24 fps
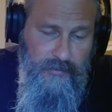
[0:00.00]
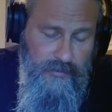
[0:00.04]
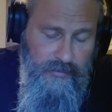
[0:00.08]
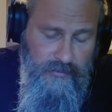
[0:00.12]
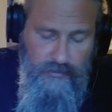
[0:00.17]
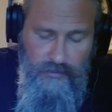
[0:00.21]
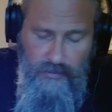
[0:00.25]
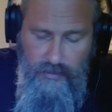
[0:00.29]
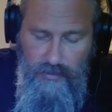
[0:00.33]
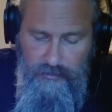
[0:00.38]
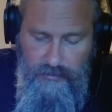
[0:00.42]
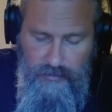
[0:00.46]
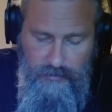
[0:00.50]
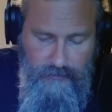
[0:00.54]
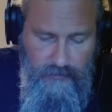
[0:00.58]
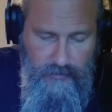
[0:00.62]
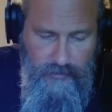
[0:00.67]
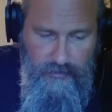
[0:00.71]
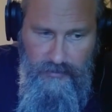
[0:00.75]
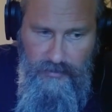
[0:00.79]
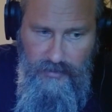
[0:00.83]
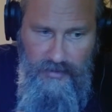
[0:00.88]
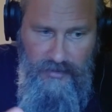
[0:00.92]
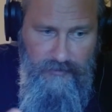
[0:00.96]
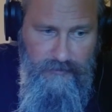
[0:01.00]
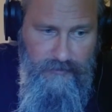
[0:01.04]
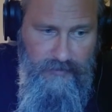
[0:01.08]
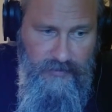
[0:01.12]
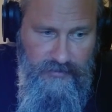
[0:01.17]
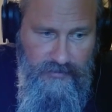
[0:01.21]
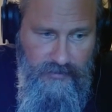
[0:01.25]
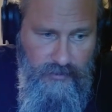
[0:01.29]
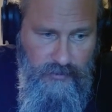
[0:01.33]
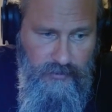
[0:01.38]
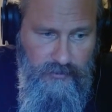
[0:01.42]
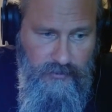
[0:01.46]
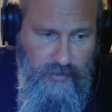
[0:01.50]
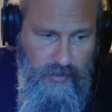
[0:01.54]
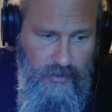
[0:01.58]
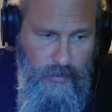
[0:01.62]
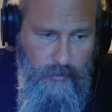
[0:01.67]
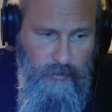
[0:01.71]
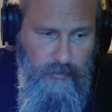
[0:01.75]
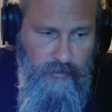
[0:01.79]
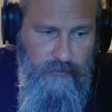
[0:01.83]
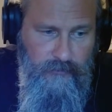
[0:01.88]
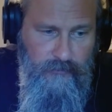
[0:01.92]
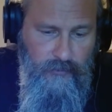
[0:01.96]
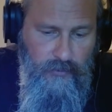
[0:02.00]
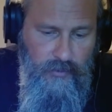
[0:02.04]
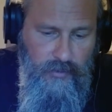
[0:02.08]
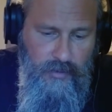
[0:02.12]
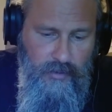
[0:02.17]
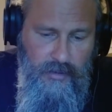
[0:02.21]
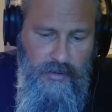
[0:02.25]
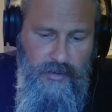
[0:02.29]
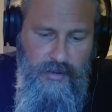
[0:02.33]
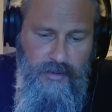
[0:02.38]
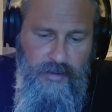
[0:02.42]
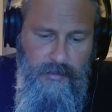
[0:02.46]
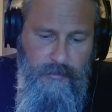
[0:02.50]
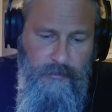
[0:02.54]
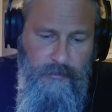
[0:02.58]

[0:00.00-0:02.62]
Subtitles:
So these are all different physical terms for